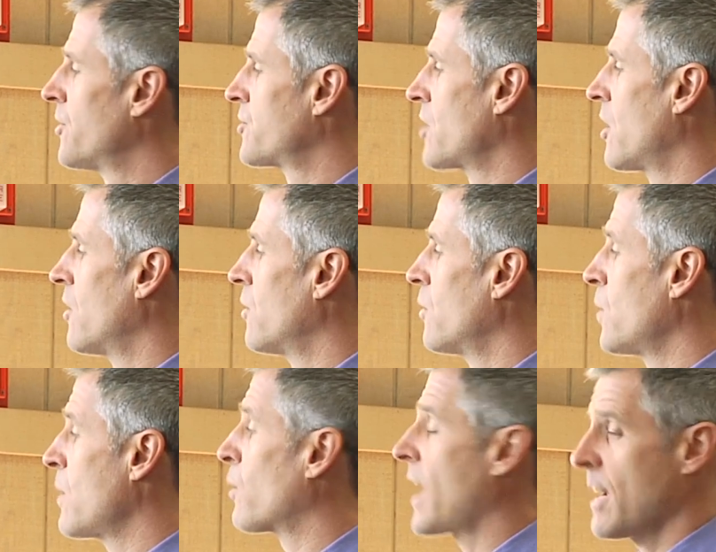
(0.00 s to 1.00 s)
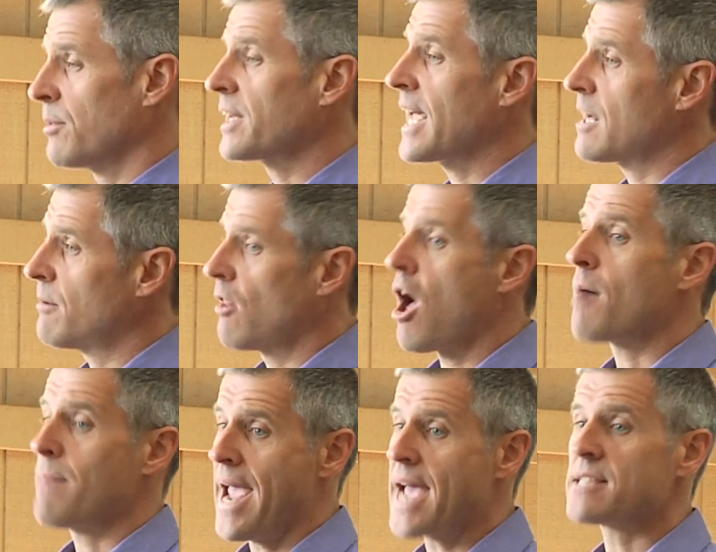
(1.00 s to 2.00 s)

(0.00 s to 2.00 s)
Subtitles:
So we were able to get a law